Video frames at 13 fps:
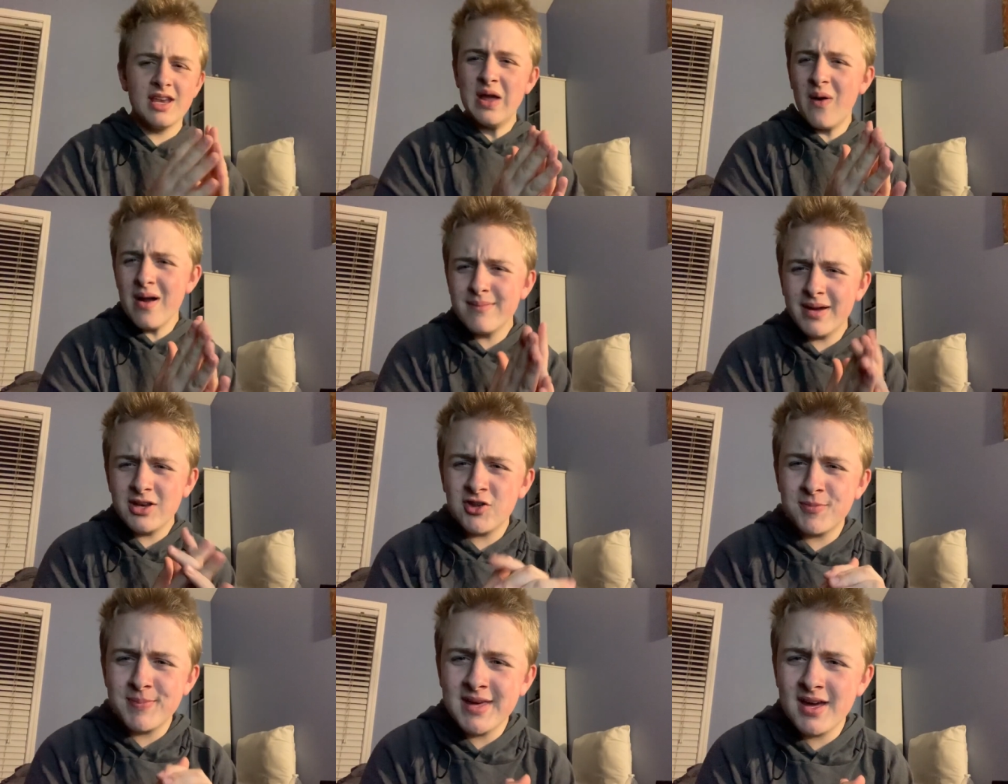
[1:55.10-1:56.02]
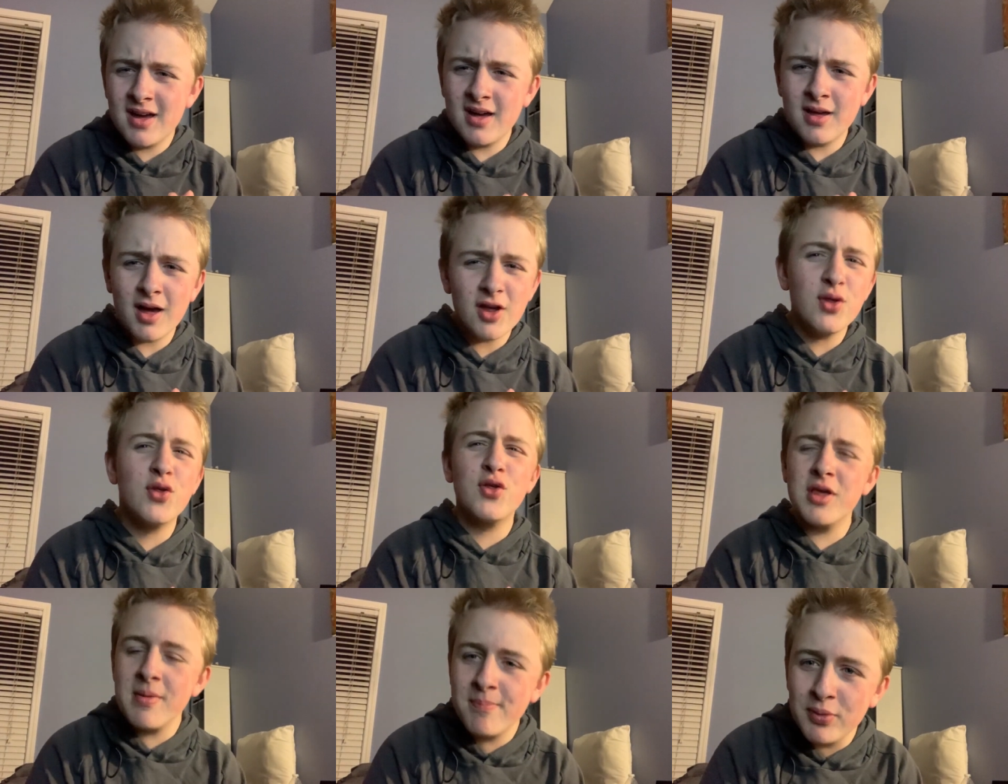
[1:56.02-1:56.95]
Now I may just be a, a
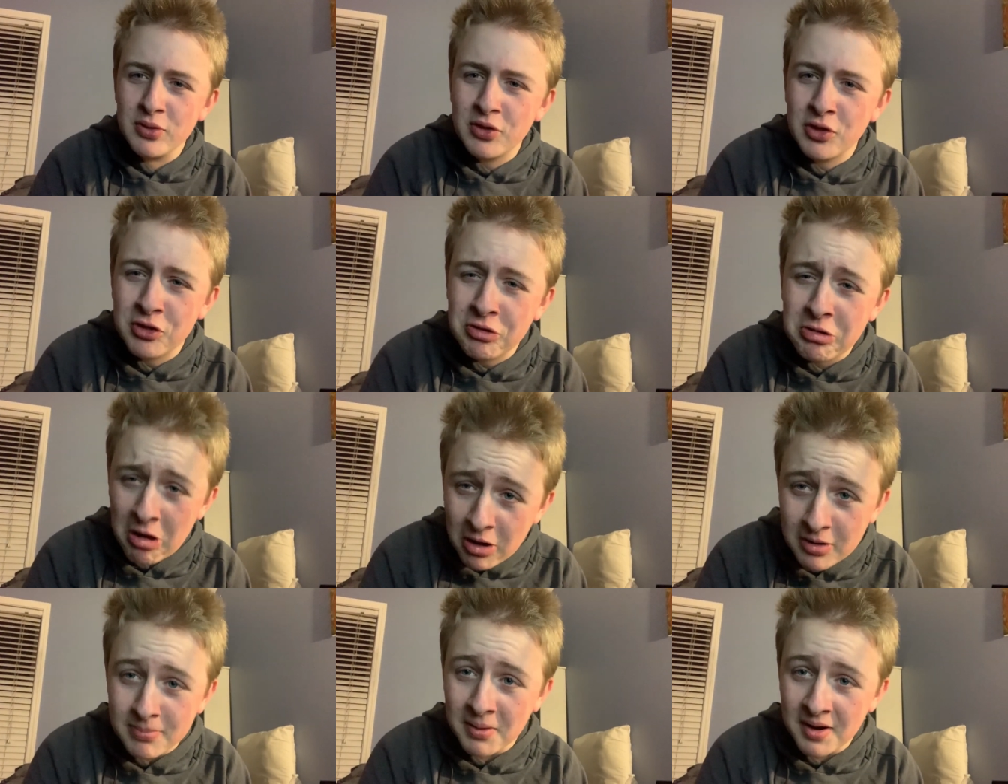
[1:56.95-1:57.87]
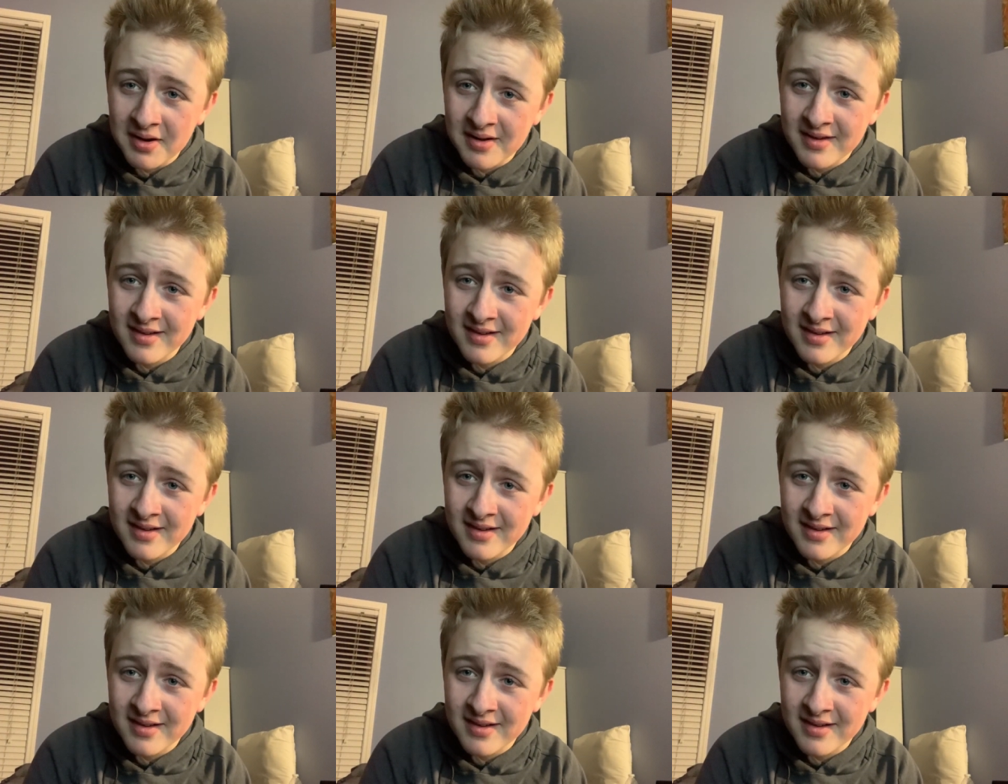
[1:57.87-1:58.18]
simple Sugma.